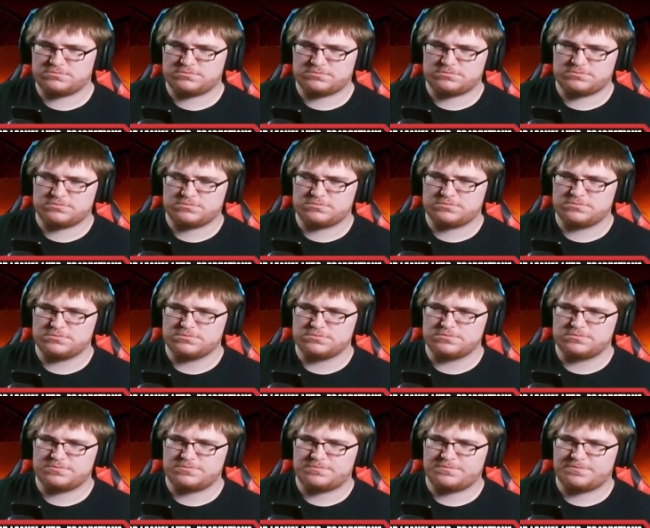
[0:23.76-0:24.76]

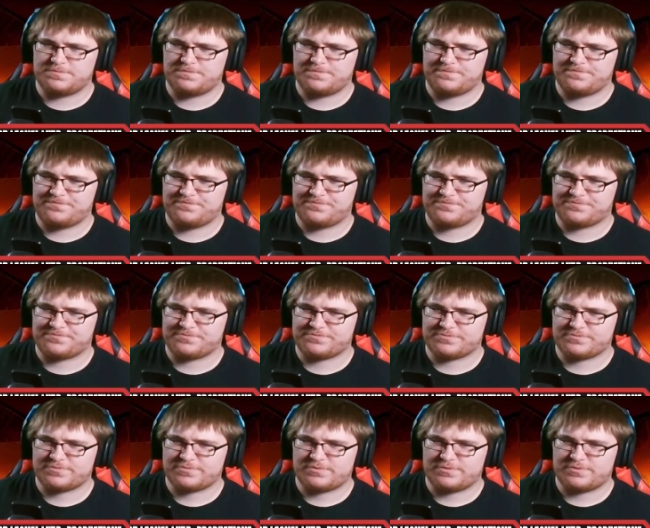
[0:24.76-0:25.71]
Nothing is said.